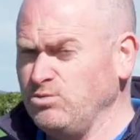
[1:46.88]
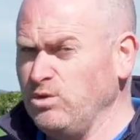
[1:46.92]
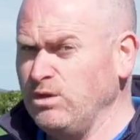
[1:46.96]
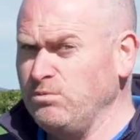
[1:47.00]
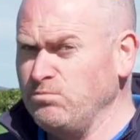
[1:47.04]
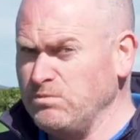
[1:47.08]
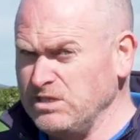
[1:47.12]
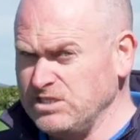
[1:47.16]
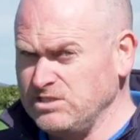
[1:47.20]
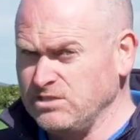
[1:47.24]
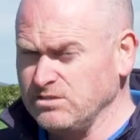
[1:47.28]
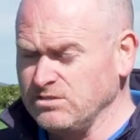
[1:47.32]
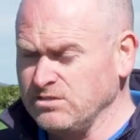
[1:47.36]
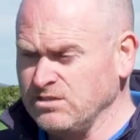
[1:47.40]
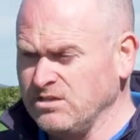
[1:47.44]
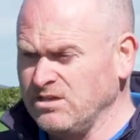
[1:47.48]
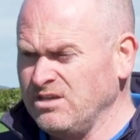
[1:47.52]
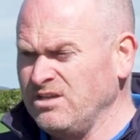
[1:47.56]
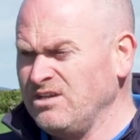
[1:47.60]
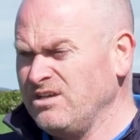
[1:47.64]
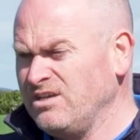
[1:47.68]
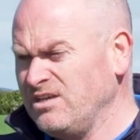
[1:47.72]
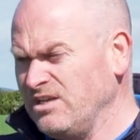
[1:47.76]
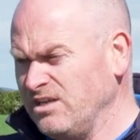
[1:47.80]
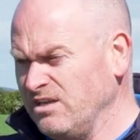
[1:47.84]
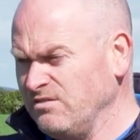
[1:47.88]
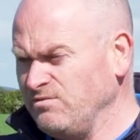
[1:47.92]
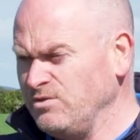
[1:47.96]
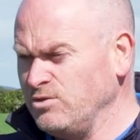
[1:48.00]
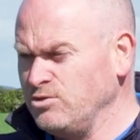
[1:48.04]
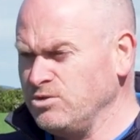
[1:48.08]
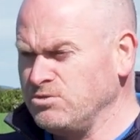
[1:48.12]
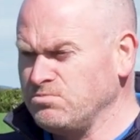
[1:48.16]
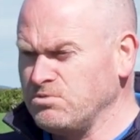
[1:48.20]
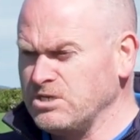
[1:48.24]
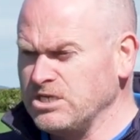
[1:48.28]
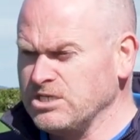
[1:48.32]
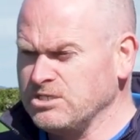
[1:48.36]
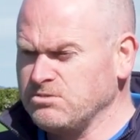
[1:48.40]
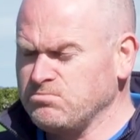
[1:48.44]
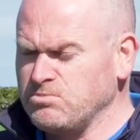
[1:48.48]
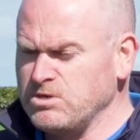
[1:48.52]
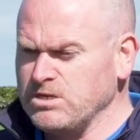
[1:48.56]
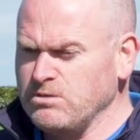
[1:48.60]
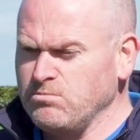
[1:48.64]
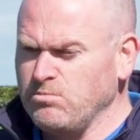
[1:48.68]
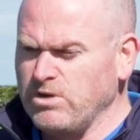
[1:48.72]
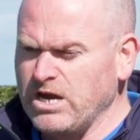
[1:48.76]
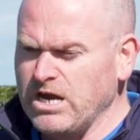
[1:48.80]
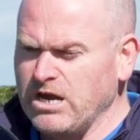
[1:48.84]
you will miss it. And if you spray
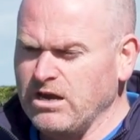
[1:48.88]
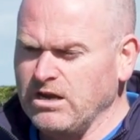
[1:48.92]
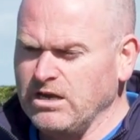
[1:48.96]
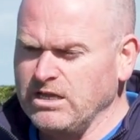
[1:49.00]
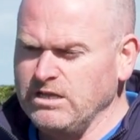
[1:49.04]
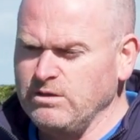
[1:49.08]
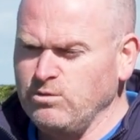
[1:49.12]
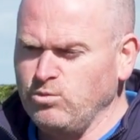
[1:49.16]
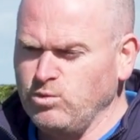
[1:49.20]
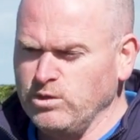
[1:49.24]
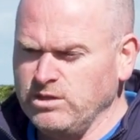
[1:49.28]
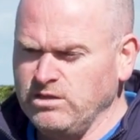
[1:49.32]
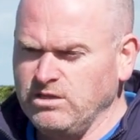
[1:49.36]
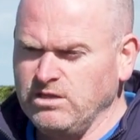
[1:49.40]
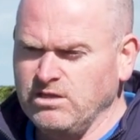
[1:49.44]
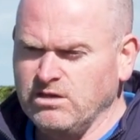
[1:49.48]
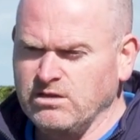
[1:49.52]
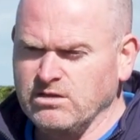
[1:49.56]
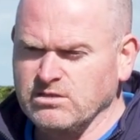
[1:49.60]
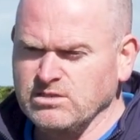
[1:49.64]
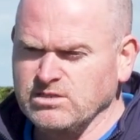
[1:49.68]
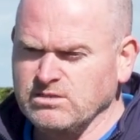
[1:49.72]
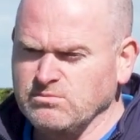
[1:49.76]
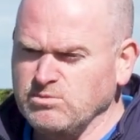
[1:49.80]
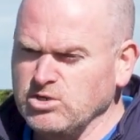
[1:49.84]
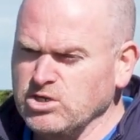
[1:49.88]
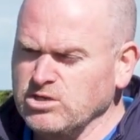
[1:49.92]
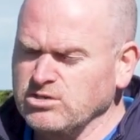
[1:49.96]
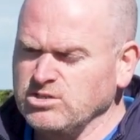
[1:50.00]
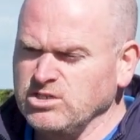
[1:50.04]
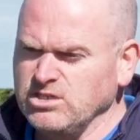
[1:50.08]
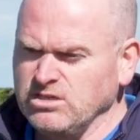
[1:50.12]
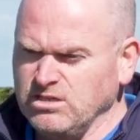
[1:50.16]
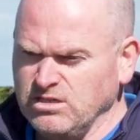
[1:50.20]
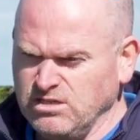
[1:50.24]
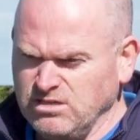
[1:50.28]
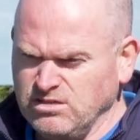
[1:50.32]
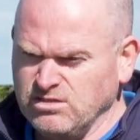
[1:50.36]
spring barley with the awns emerging,